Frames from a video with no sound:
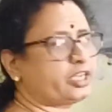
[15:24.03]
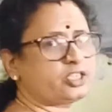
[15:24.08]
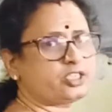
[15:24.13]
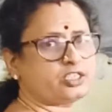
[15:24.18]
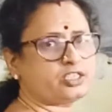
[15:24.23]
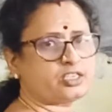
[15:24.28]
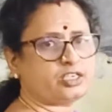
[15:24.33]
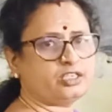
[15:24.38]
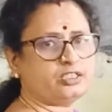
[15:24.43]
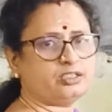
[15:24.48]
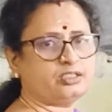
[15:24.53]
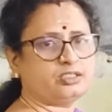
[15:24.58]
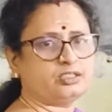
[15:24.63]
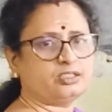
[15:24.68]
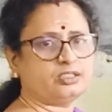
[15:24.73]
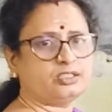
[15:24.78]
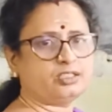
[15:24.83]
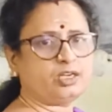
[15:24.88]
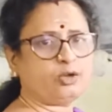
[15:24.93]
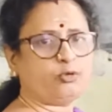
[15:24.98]
children,
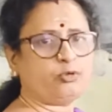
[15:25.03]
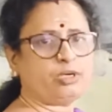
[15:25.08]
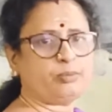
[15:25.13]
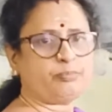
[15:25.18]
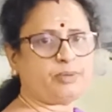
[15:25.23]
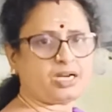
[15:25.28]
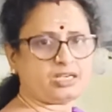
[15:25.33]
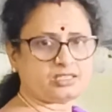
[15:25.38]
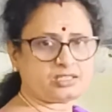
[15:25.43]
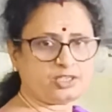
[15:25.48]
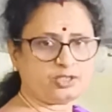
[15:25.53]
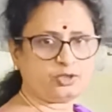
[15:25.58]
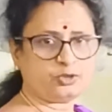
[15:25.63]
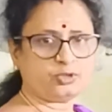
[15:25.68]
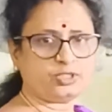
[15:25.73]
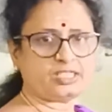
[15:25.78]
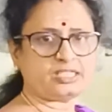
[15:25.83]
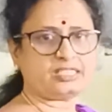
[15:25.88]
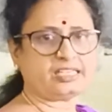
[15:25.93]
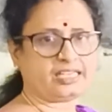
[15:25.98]
now we will pass on to
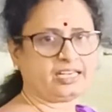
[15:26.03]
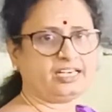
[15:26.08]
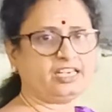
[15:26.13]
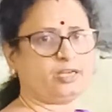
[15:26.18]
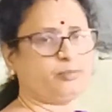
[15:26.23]
the second